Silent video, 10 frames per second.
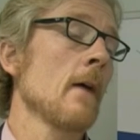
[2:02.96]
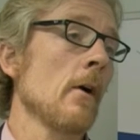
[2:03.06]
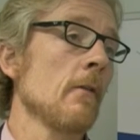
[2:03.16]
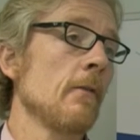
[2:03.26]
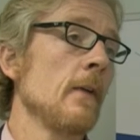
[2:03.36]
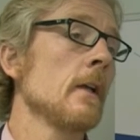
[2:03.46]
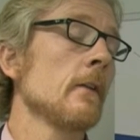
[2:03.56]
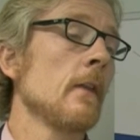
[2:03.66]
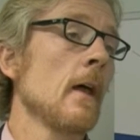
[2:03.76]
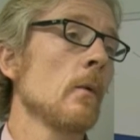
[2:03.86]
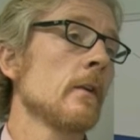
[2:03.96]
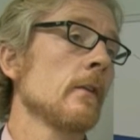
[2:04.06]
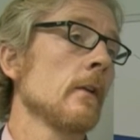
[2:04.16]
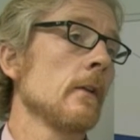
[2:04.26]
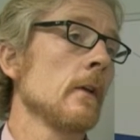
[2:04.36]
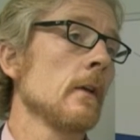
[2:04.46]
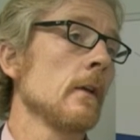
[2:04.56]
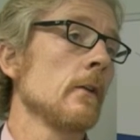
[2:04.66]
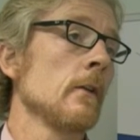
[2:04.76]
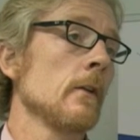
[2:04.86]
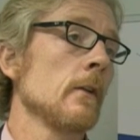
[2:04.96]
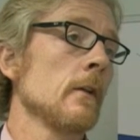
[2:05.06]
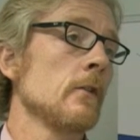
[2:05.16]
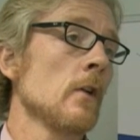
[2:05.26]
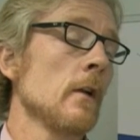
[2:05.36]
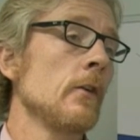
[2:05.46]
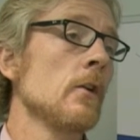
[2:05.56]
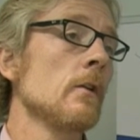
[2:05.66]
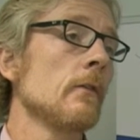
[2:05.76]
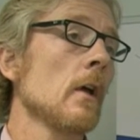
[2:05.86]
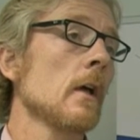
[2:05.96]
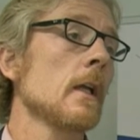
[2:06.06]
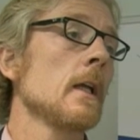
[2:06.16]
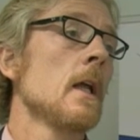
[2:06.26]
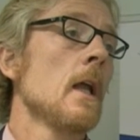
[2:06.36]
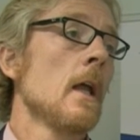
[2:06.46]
our affiliate there, which is the Journalists Union of Turkey.